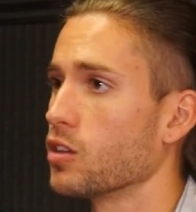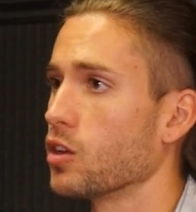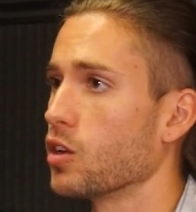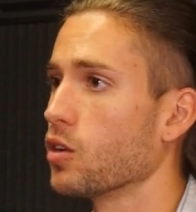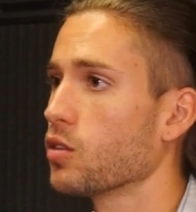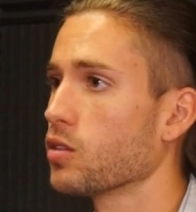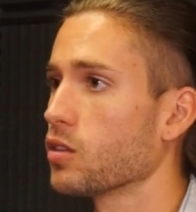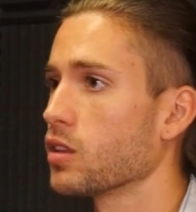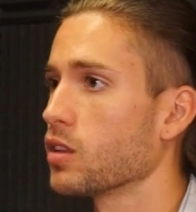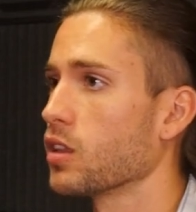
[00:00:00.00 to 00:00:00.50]
You
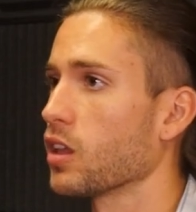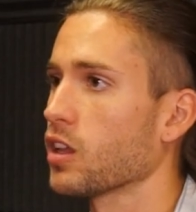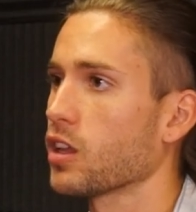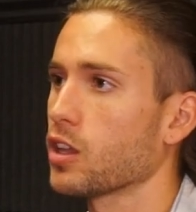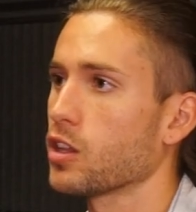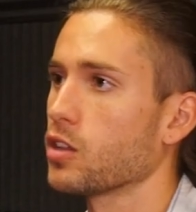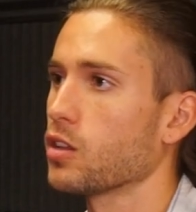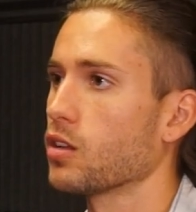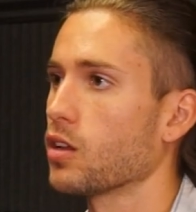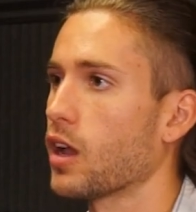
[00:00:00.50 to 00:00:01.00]
know, right.
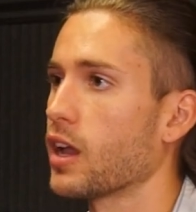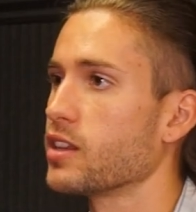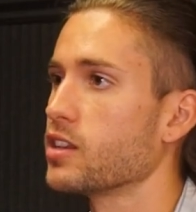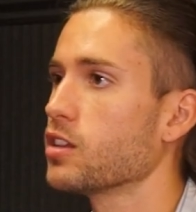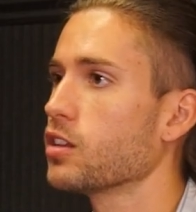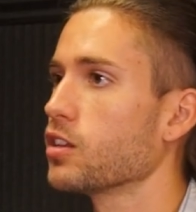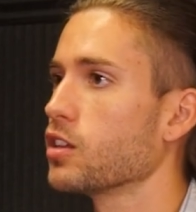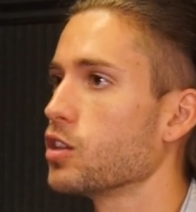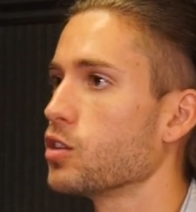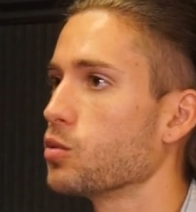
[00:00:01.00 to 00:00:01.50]
like
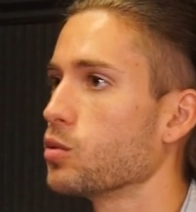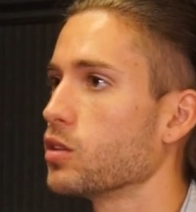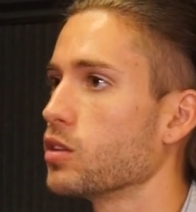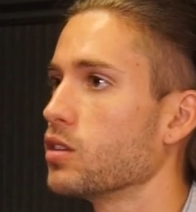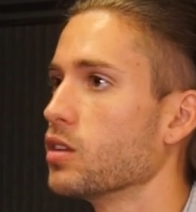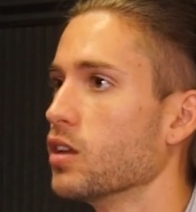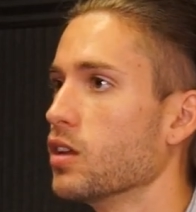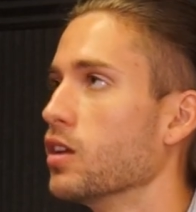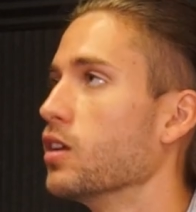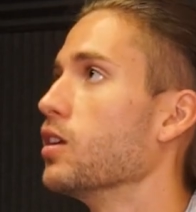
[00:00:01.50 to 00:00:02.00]
ideally you
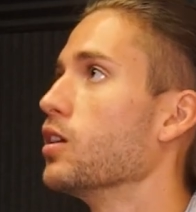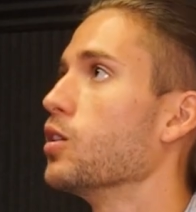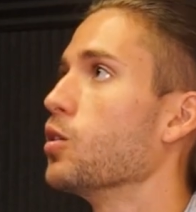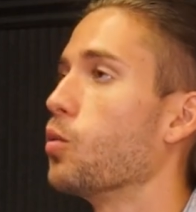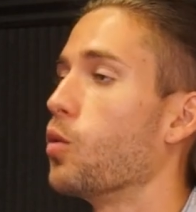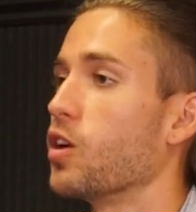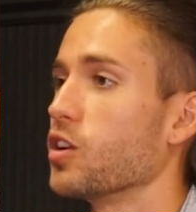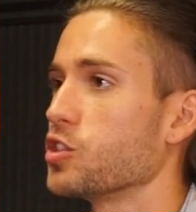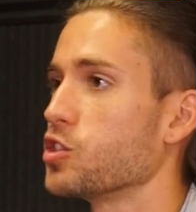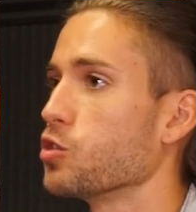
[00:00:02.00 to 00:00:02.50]
would
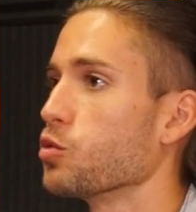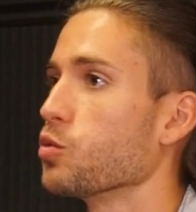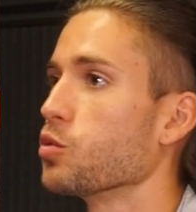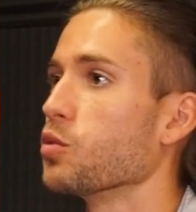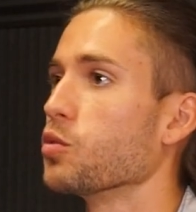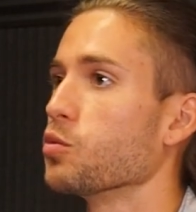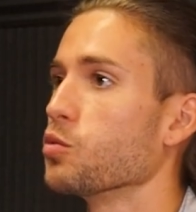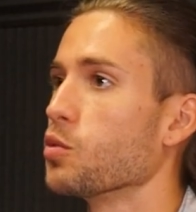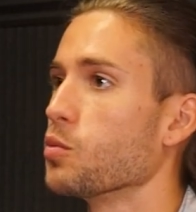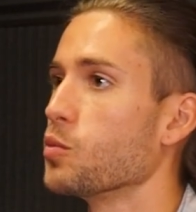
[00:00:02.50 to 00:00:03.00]
want to
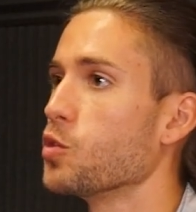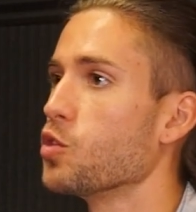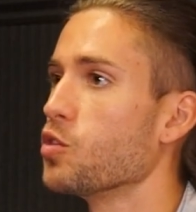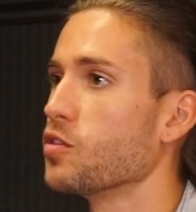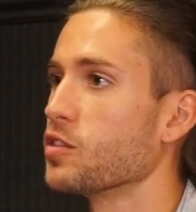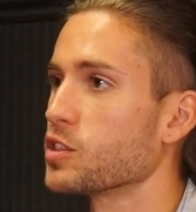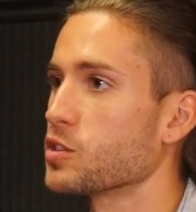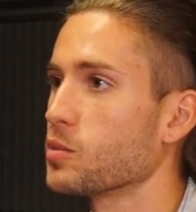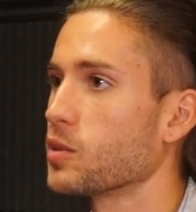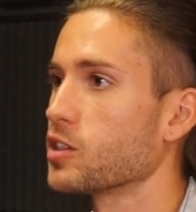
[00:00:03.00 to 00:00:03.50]
re
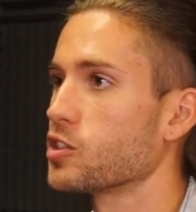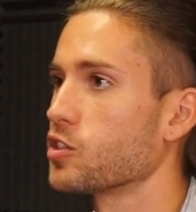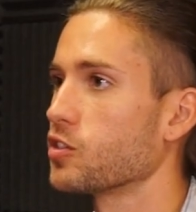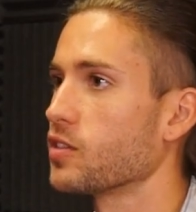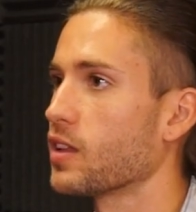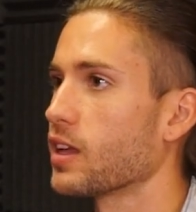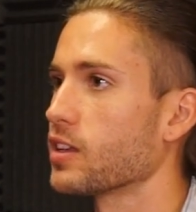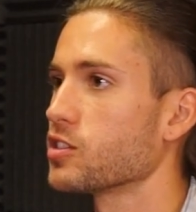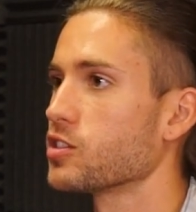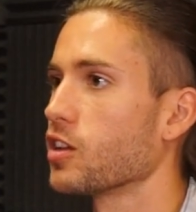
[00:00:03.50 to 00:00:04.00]
remove as much
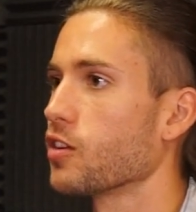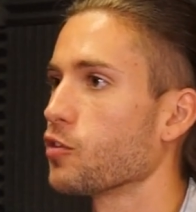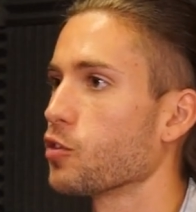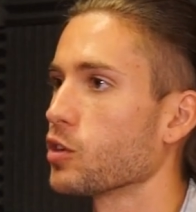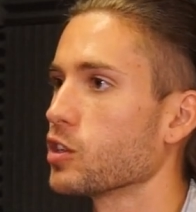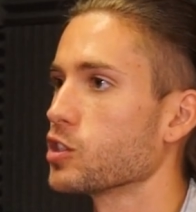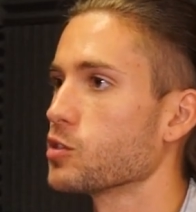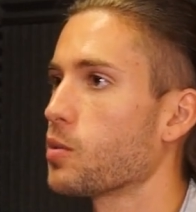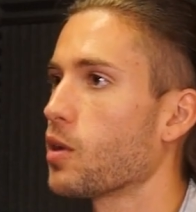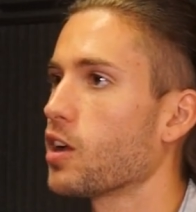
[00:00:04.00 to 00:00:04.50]
of that
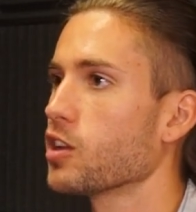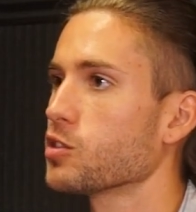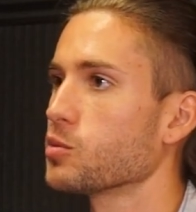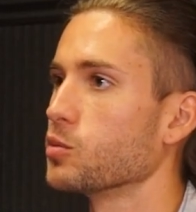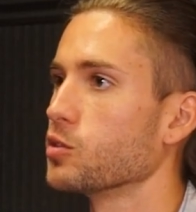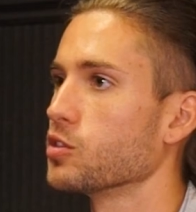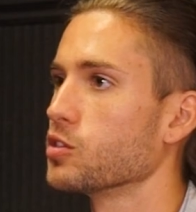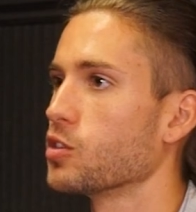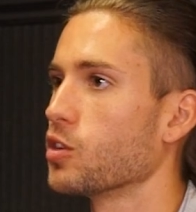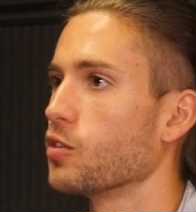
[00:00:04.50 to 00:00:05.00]
suffering as
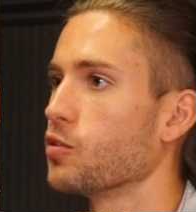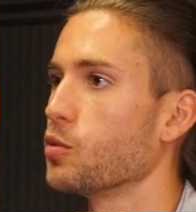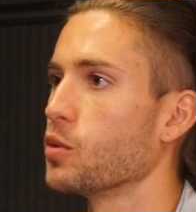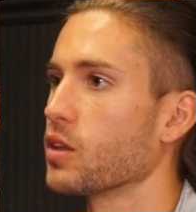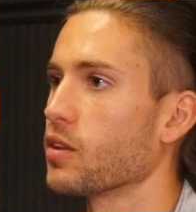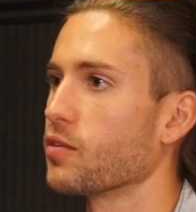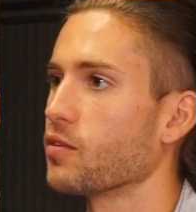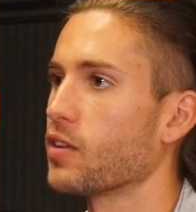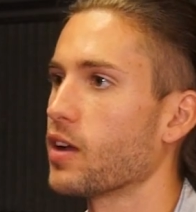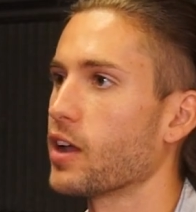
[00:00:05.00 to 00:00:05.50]
possible. So if
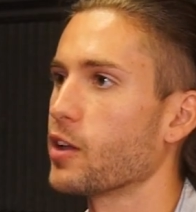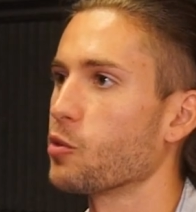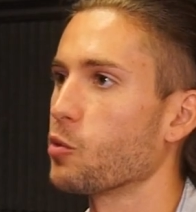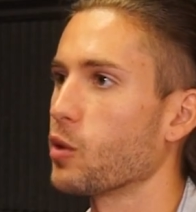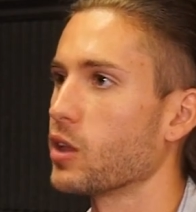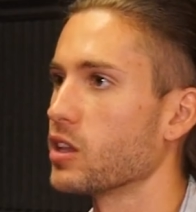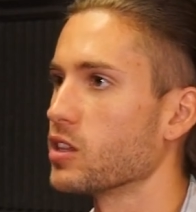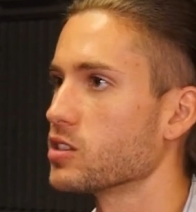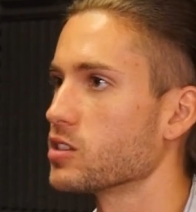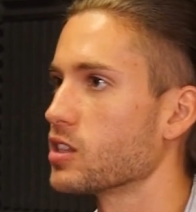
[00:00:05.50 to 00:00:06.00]
we can find
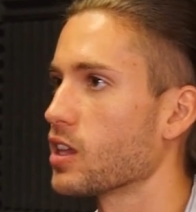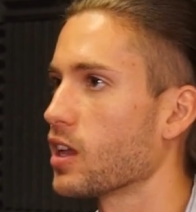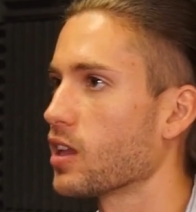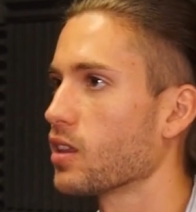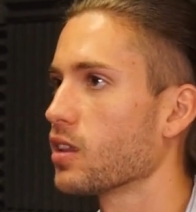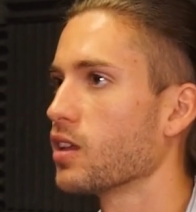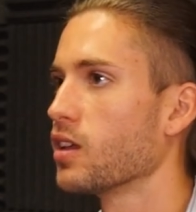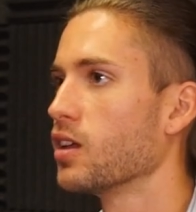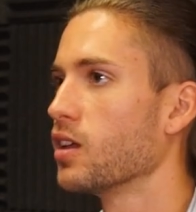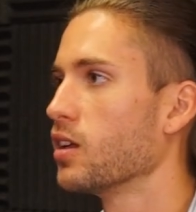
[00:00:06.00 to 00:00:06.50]
ways
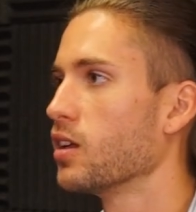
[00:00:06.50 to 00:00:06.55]
that